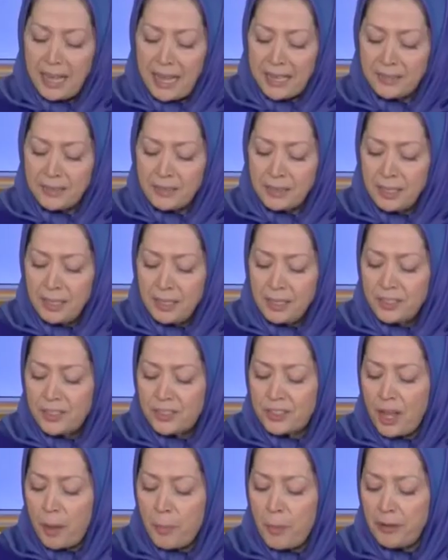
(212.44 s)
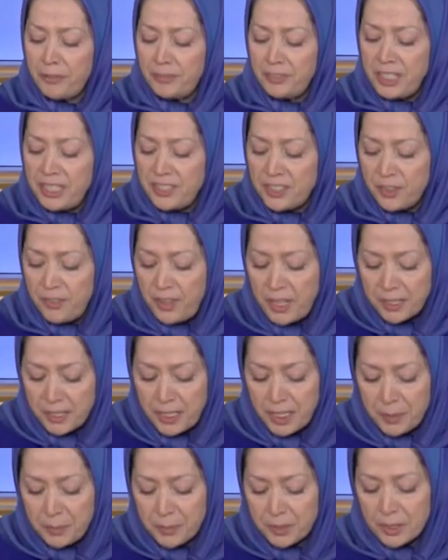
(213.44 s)
that some of these
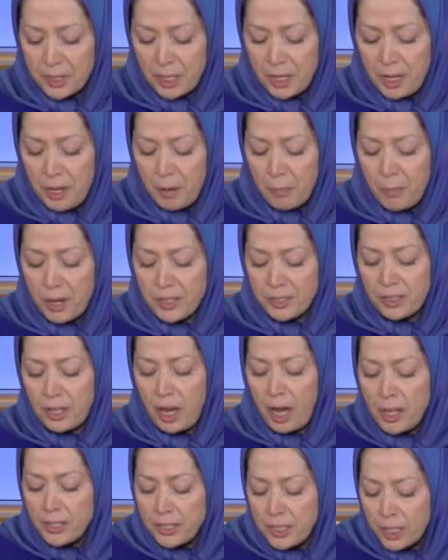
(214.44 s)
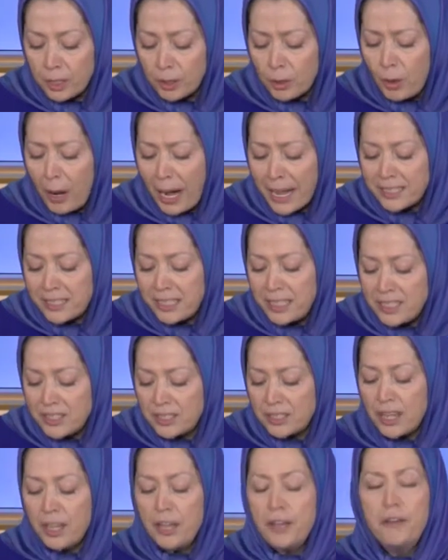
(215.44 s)
victims must undergo at
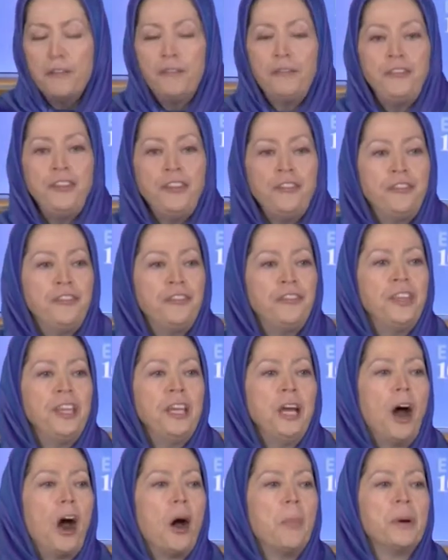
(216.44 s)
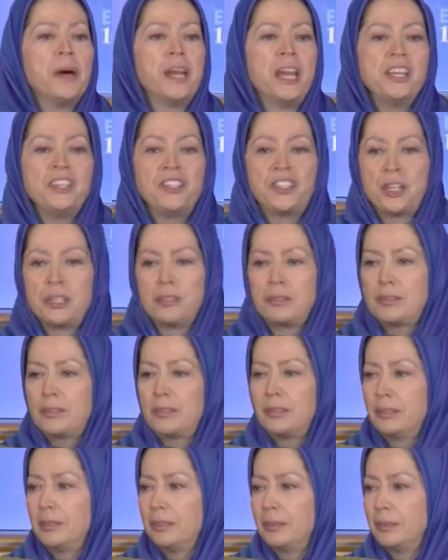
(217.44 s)
least 50 operations.
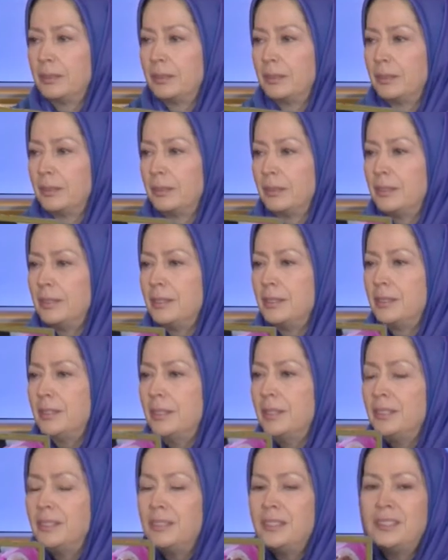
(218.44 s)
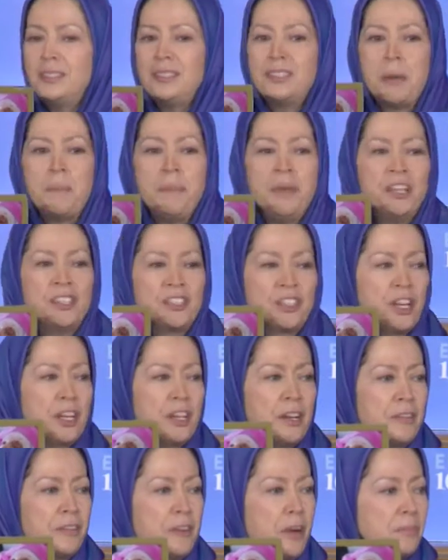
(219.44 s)
This is a
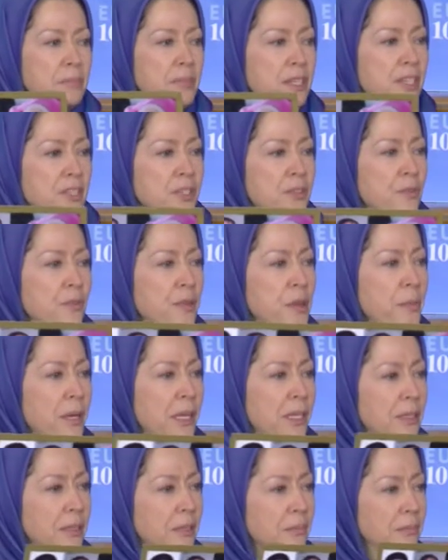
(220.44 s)
picture from these women.